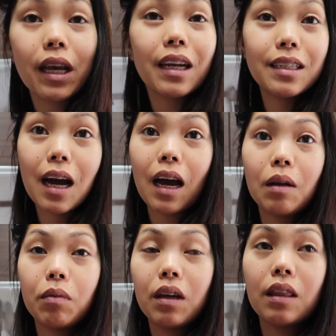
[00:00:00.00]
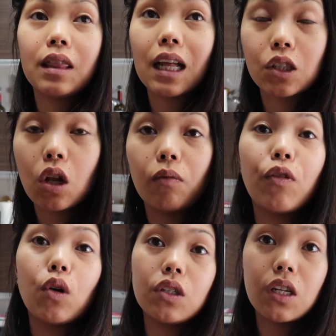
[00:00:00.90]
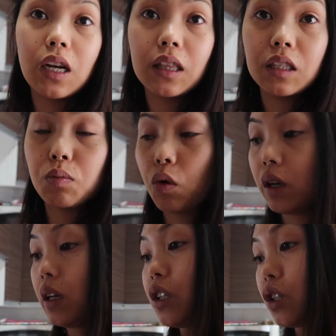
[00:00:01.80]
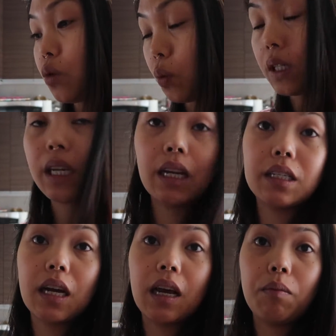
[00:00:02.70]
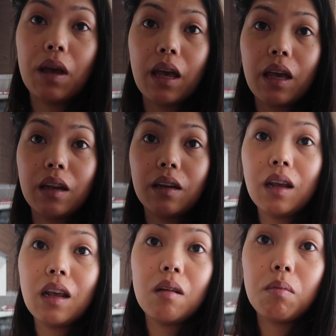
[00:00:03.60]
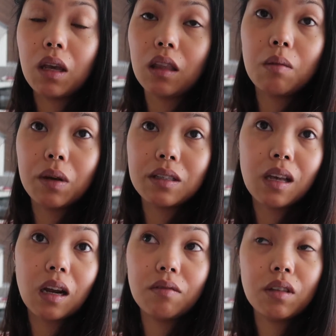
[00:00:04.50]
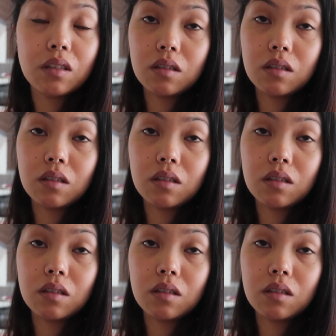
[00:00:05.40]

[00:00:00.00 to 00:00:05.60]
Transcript: day at a time. That's all I'm focused on at this point, is just one day at a time and making the best out of this